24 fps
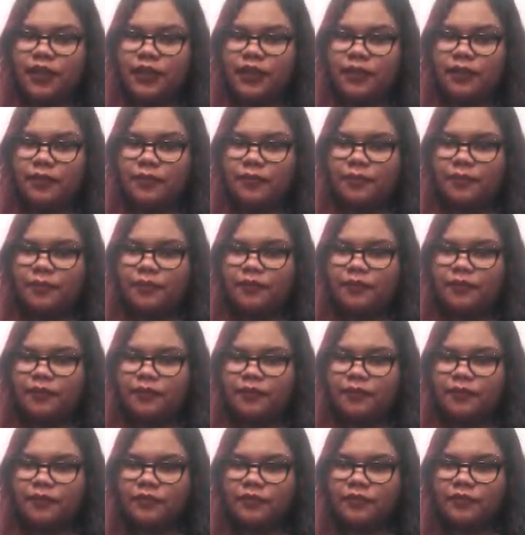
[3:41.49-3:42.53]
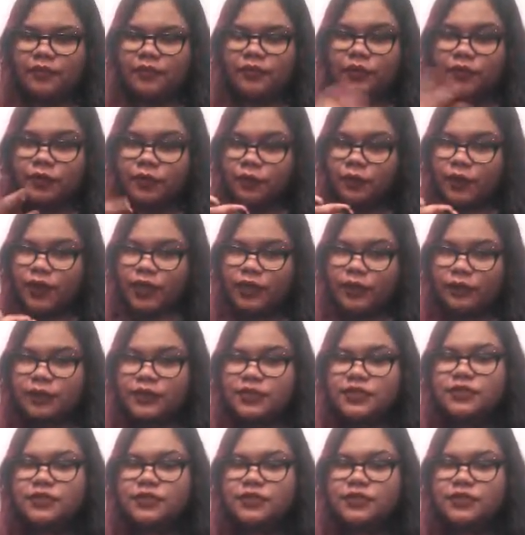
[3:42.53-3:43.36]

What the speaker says: well, the way it